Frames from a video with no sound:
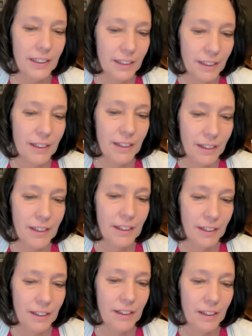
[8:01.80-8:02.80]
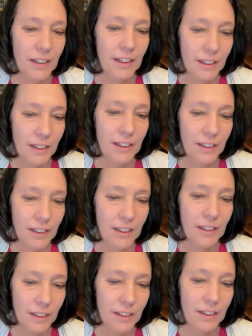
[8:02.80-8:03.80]
that they just
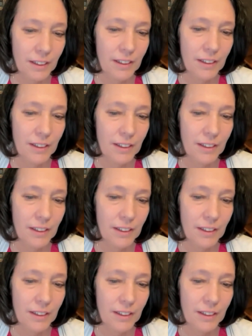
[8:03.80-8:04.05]
said, you